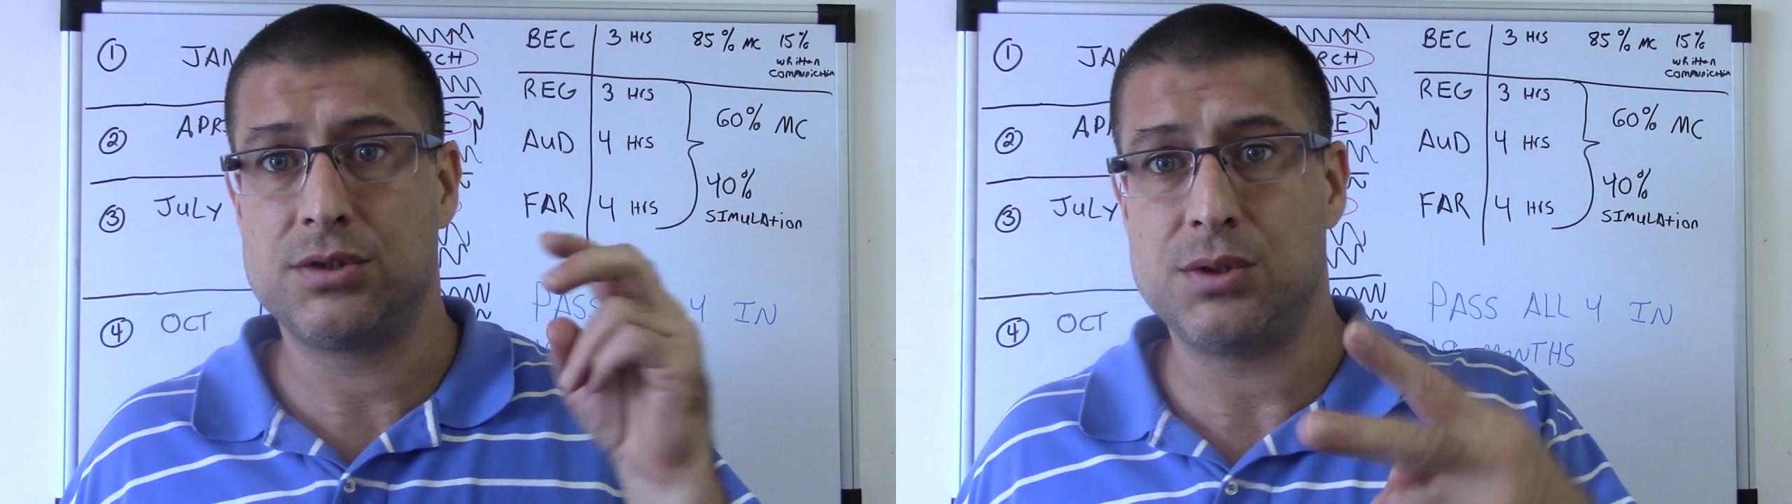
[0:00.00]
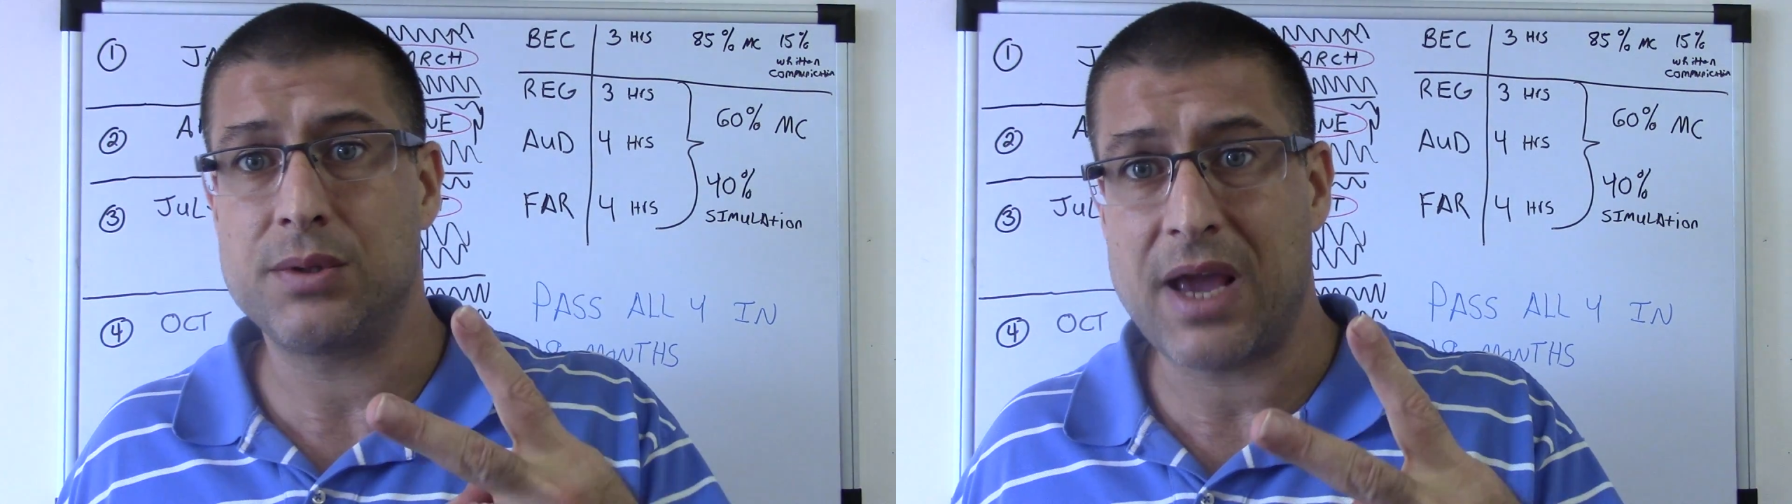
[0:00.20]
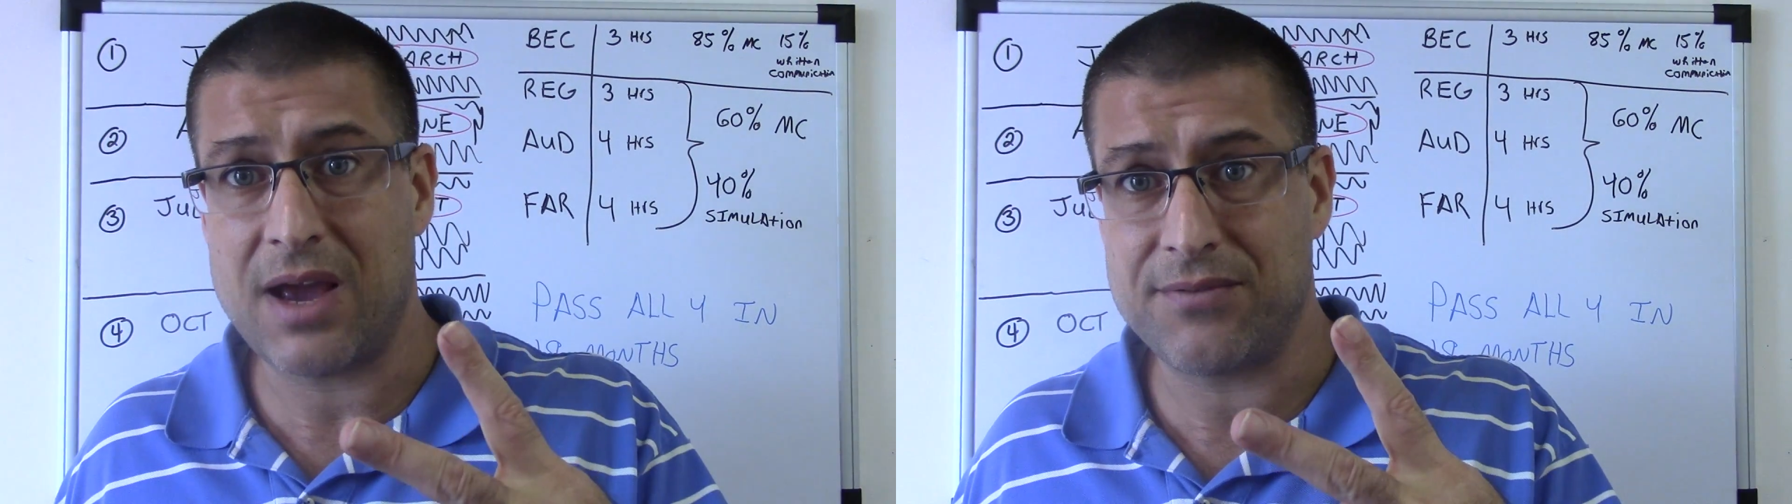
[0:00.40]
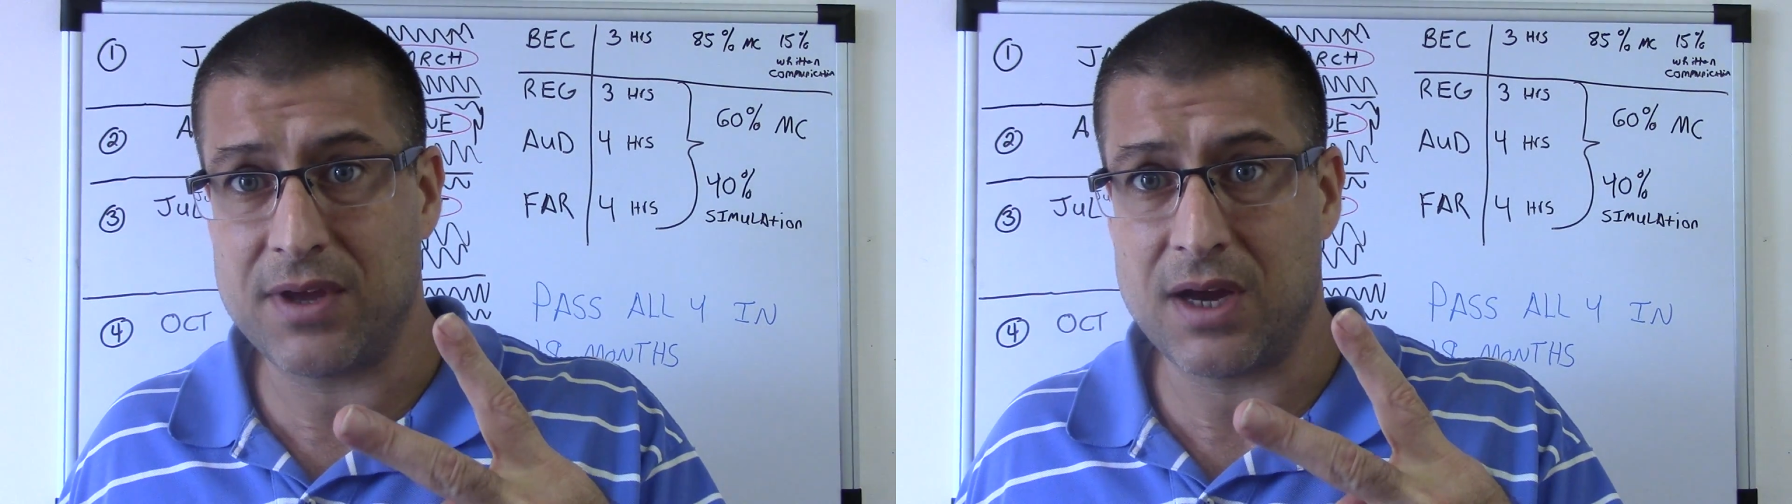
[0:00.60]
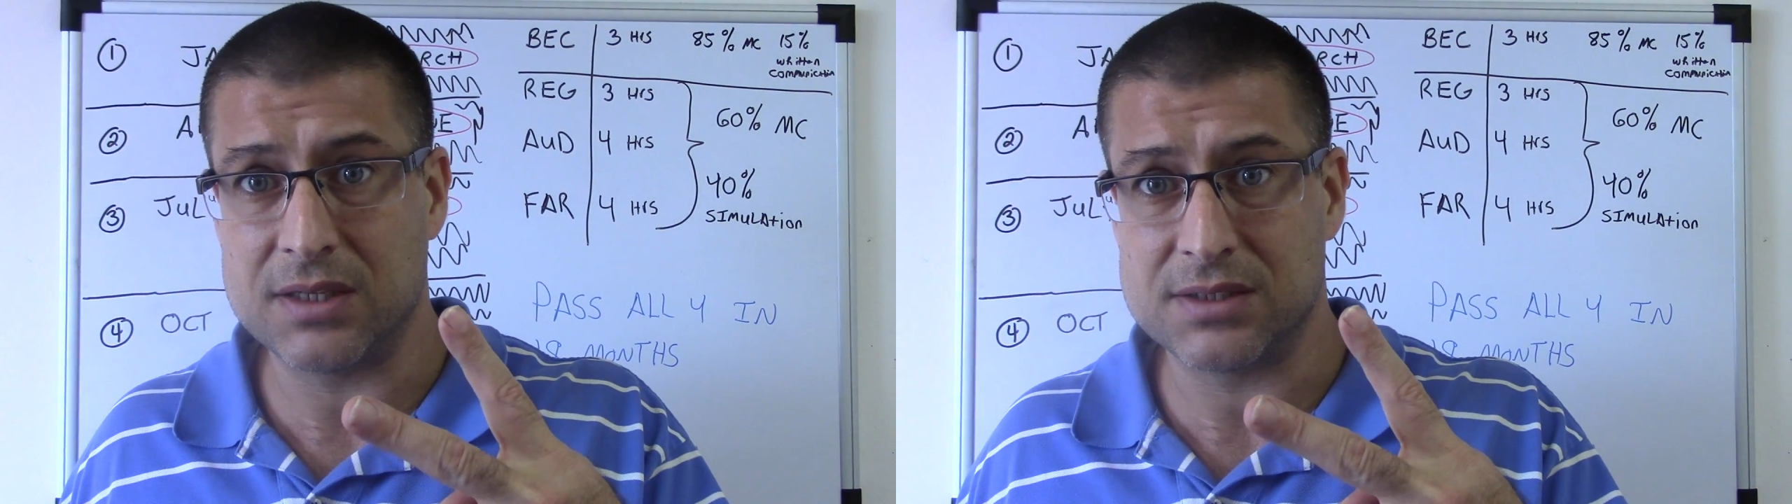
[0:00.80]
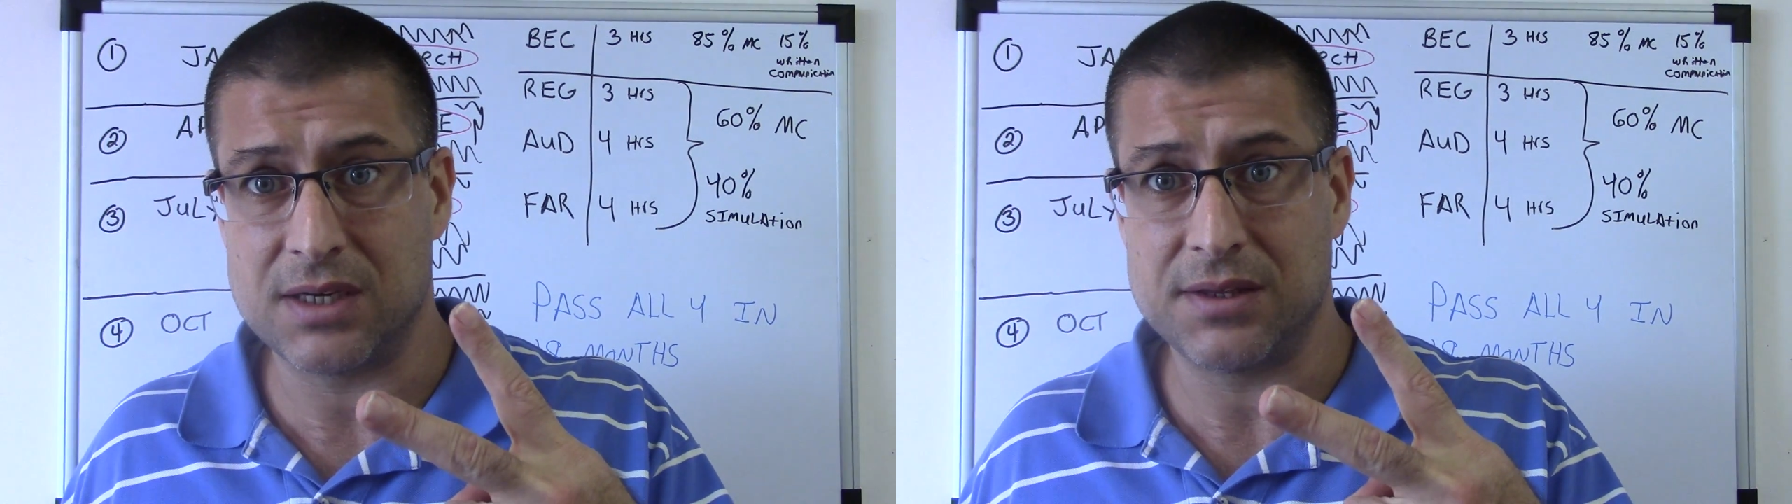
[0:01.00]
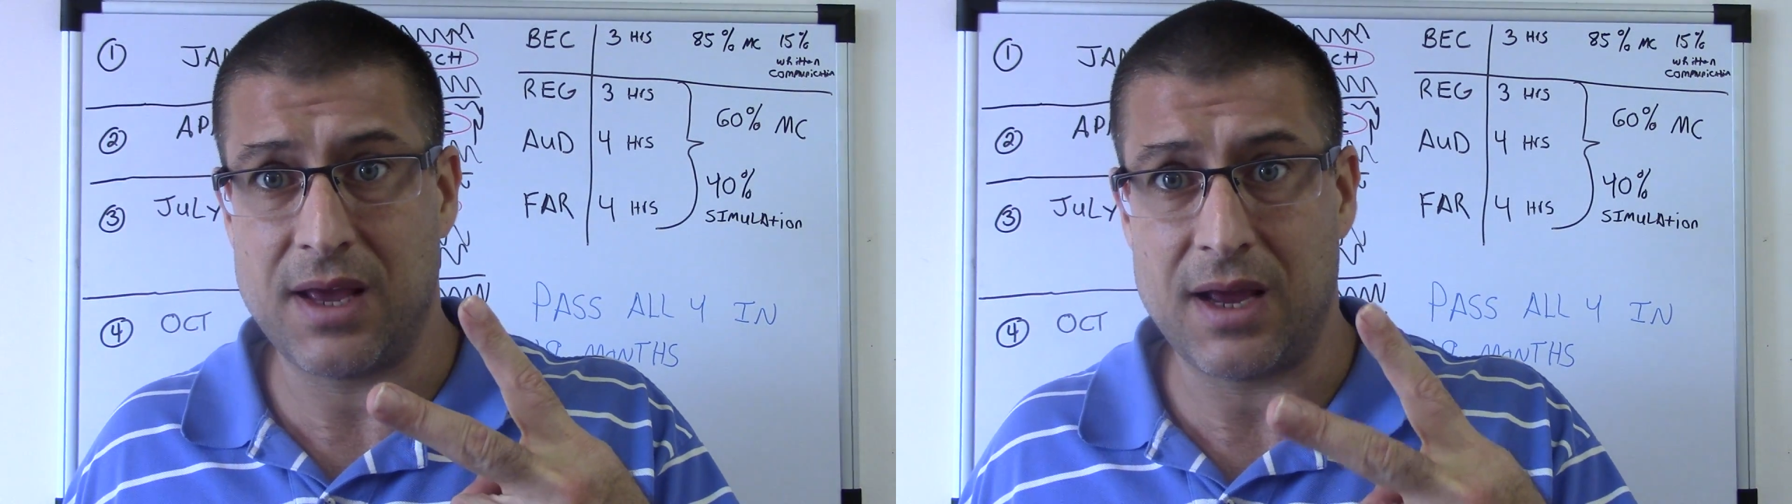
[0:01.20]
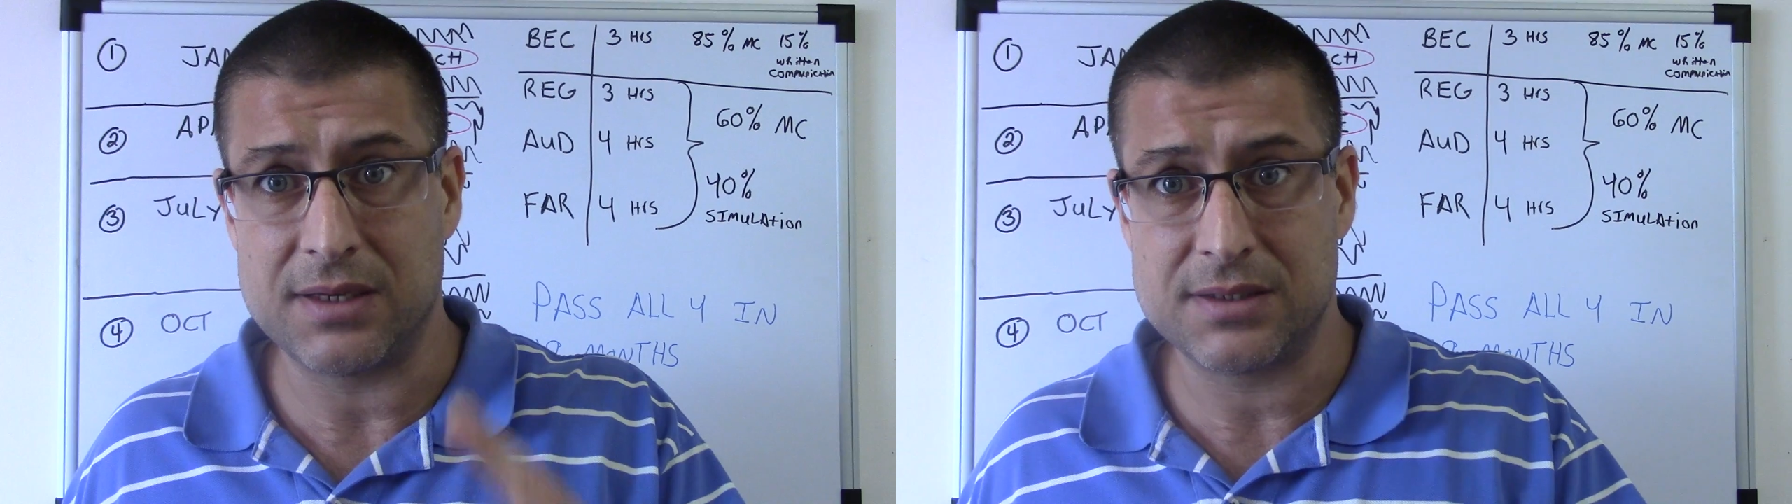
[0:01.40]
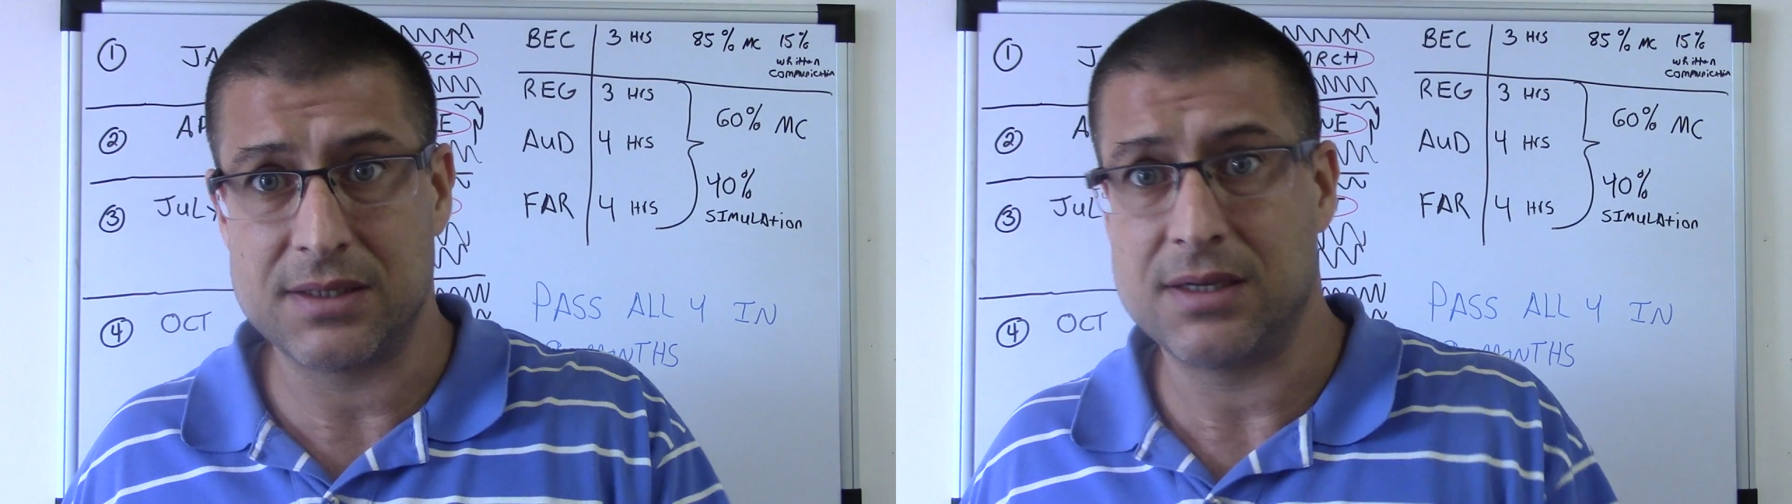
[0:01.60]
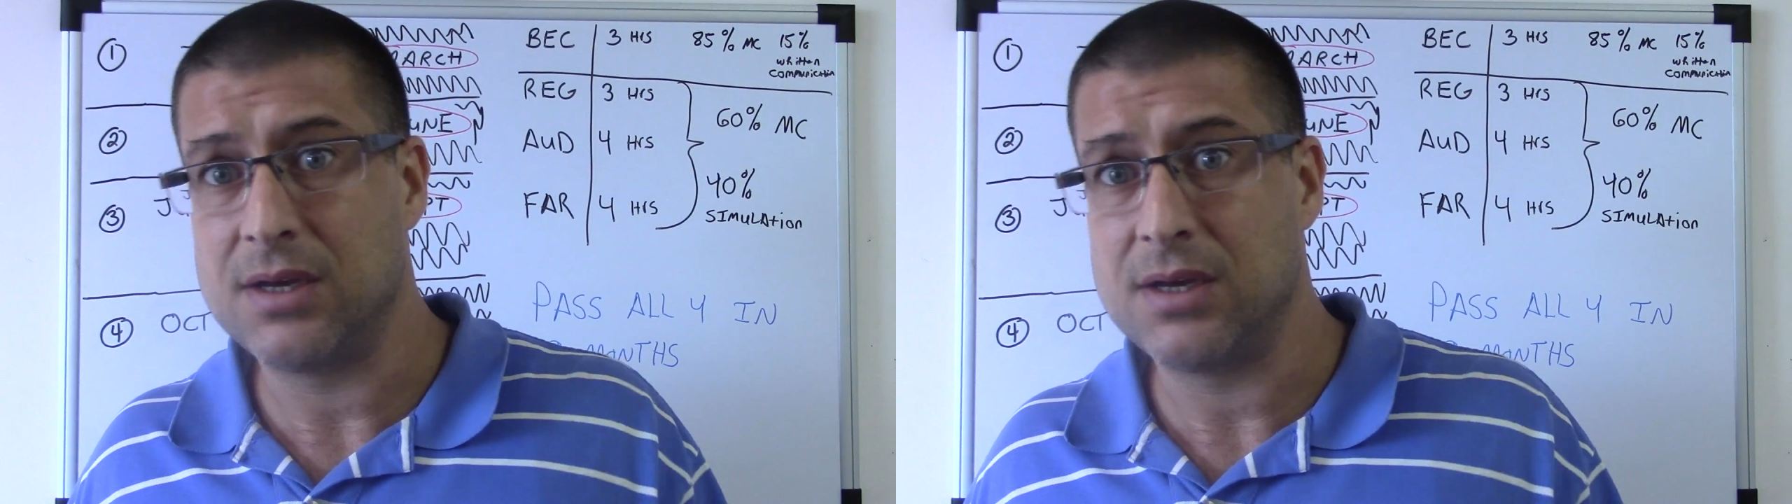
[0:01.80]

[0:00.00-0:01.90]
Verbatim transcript: two caveats on that.